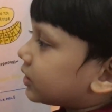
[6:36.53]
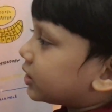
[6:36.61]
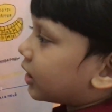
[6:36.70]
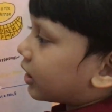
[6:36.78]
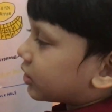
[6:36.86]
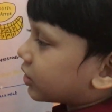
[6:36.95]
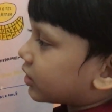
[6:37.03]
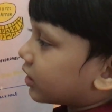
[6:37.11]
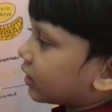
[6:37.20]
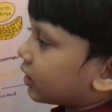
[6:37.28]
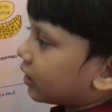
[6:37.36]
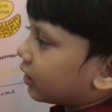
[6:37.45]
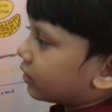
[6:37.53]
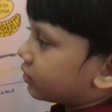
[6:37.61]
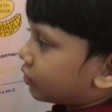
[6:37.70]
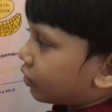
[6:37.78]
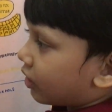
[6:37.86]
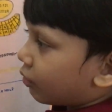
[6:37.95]
started
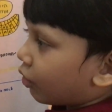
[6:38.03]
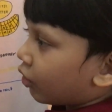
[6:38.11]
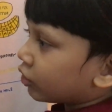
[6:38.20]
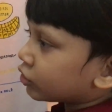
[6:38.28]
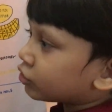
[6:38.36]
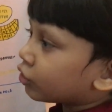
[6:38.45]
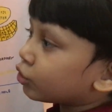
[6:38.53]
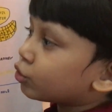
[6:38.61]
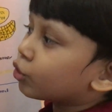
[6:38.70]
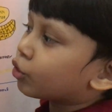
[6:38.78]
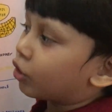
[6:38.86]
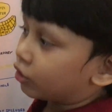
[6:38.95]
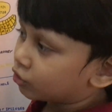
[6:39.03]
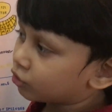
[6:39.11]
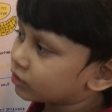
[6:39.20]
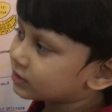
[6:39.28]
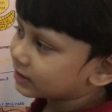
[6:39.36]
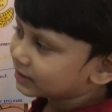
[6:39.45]
also took
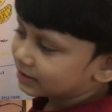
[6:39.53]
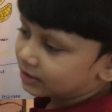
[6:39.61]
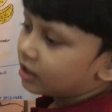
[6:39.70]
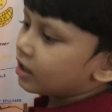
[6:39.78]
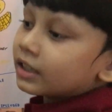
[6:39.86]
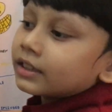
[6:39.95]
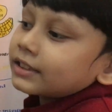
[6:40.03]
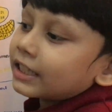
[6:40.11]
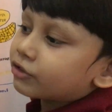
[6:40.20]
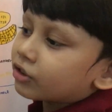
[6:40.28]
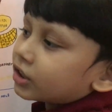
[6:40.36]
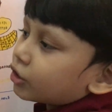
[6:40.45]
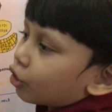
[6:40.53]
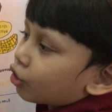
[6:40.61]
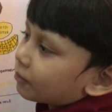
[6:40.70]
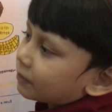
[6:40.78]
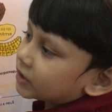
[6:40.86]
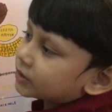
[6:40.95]
control, since Central
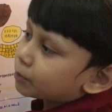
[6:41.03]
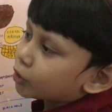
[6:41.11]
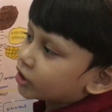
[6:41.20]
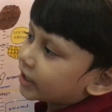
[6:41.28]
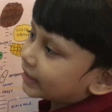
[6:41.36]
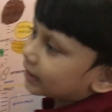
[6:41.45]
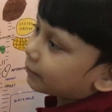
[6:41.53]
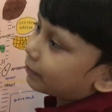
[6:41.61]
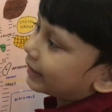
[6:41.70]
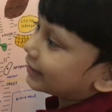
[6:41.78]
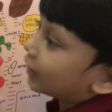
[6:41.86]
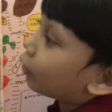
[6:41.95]
Europe was protected by the